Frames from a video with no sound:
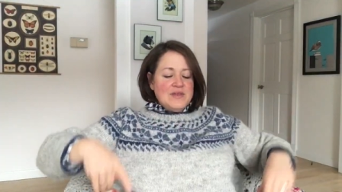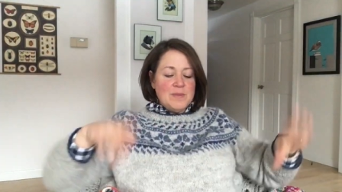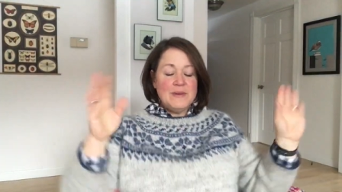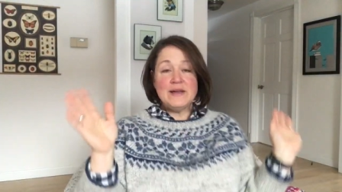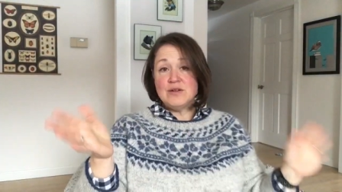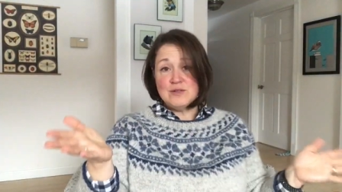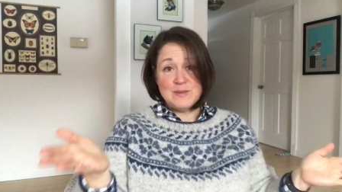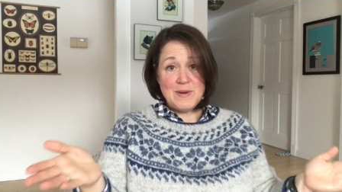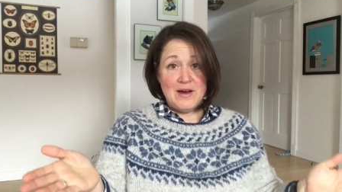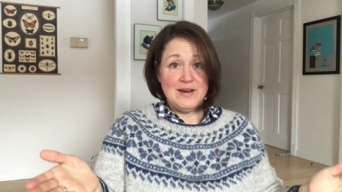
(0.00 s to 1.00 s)
The big news
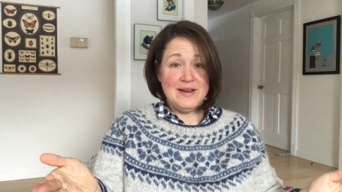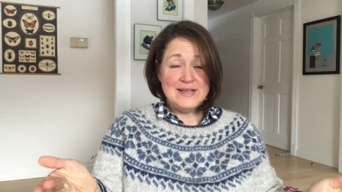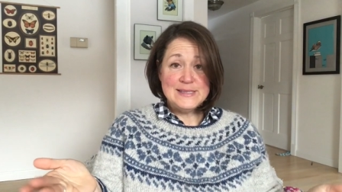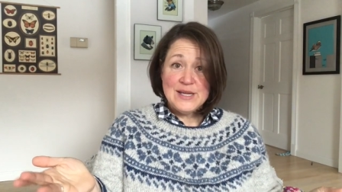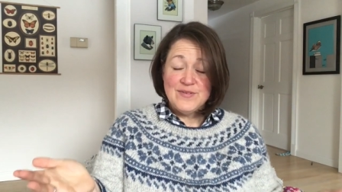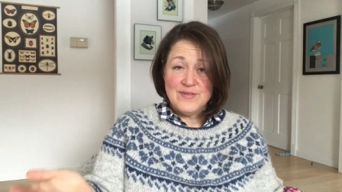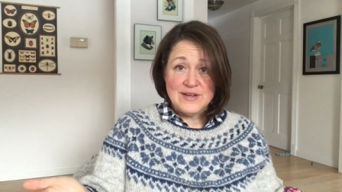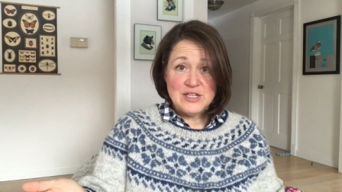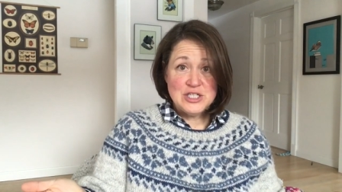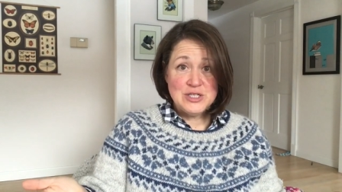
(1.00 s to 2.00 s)
about it is I
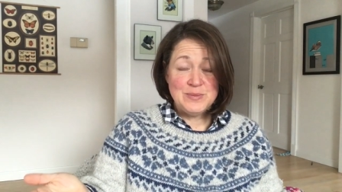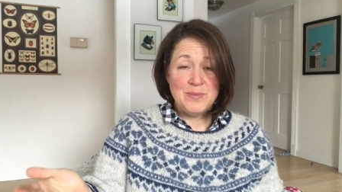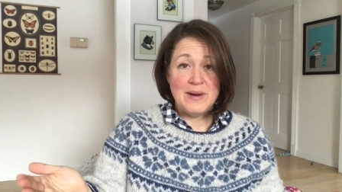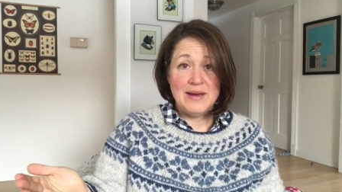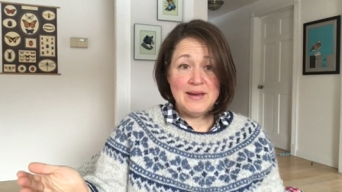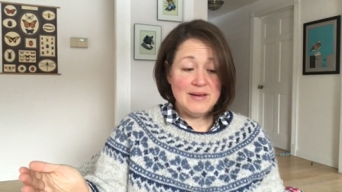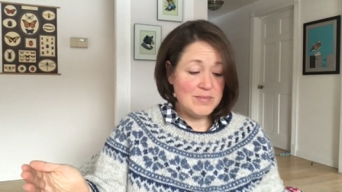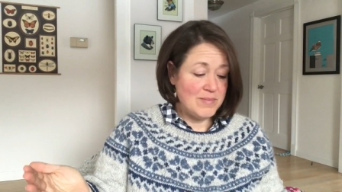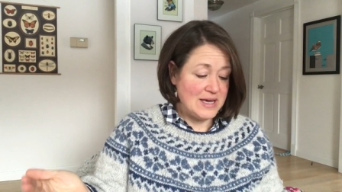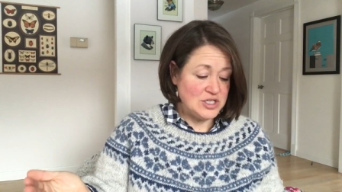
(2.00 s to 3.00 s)
finished my
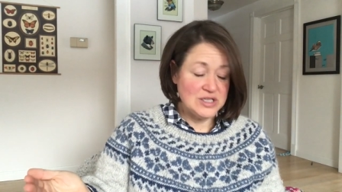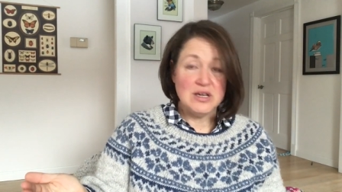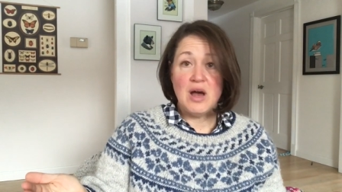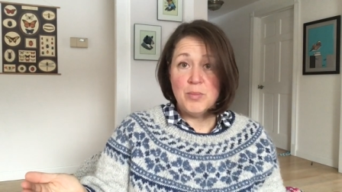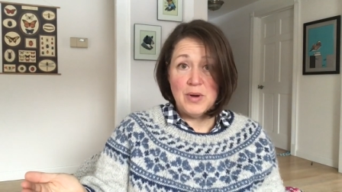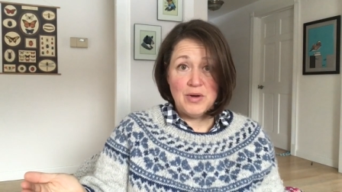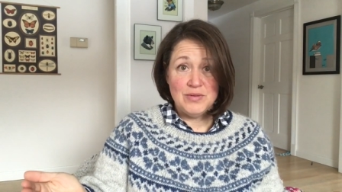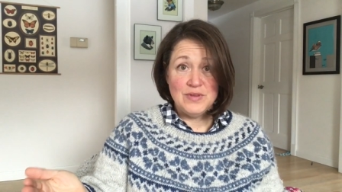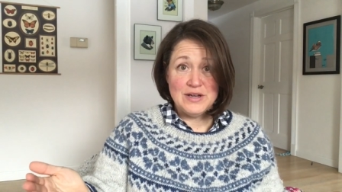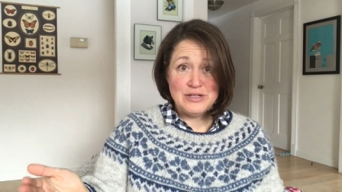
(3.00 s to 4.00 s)
magic knot
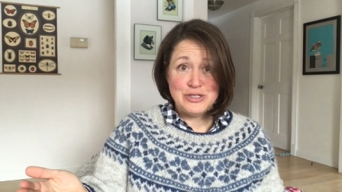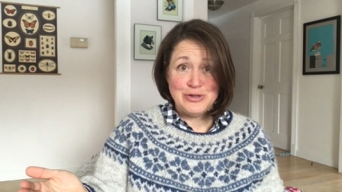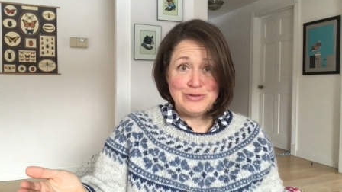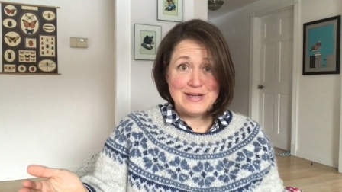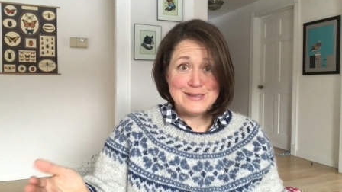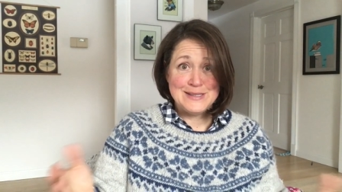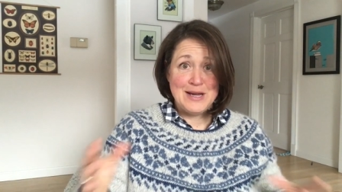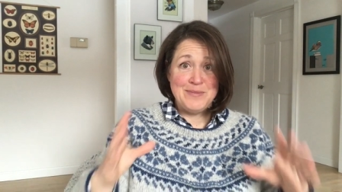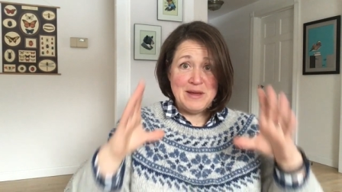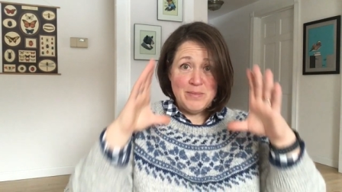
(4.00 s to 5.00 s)
ball that I showed last
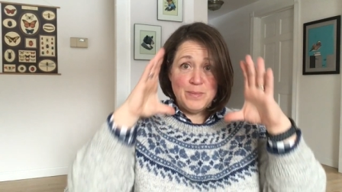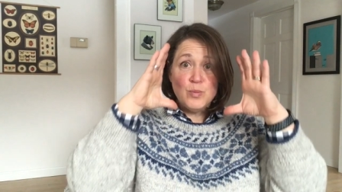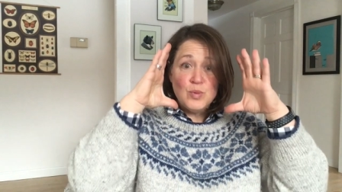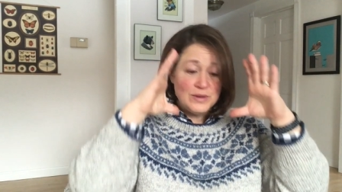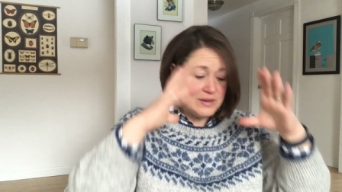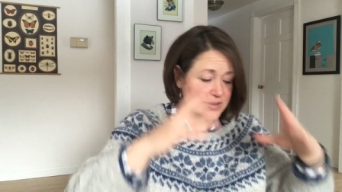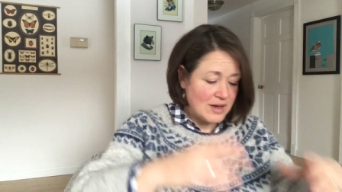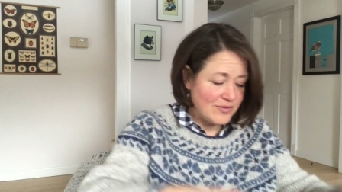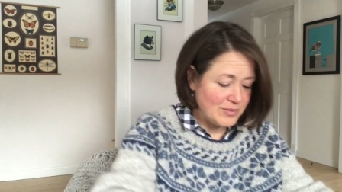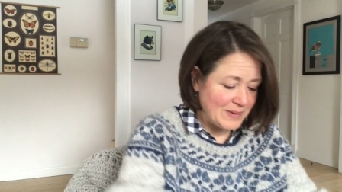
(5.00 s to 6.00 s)
time, that one that
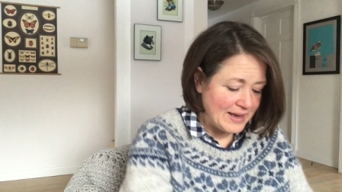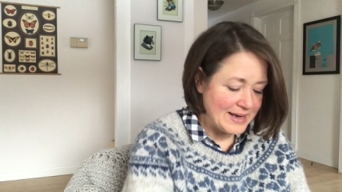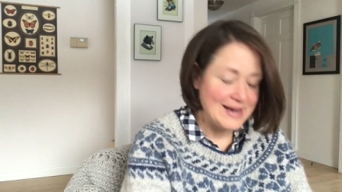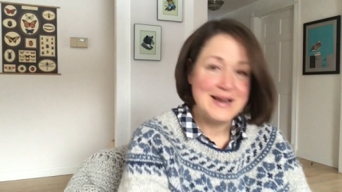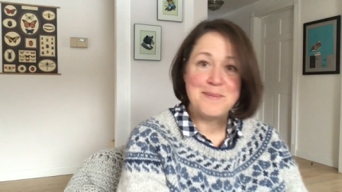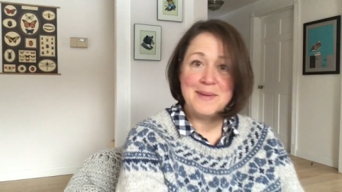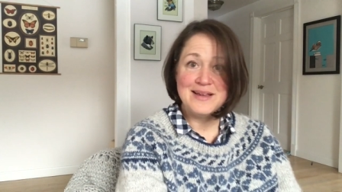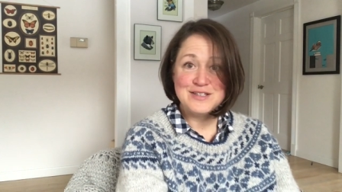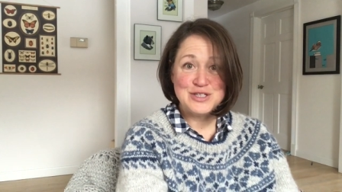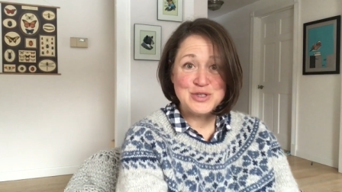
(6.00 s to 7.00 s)
covered my head, and I
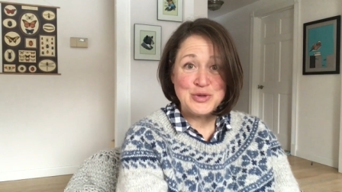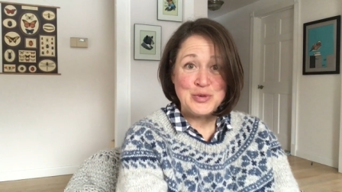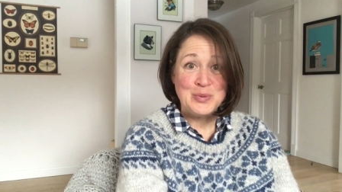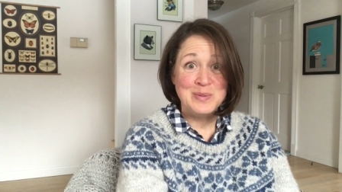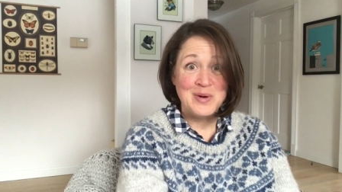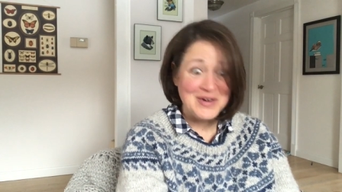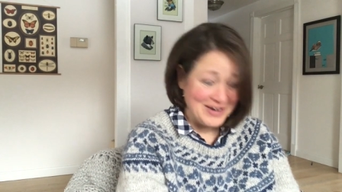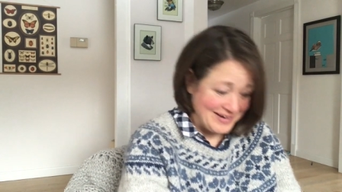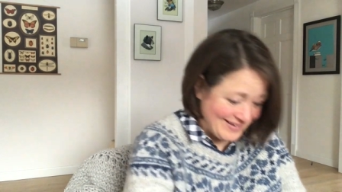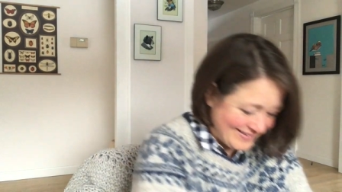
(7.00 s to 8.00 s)
made 2
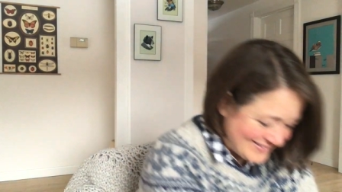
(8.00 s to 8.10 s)
more.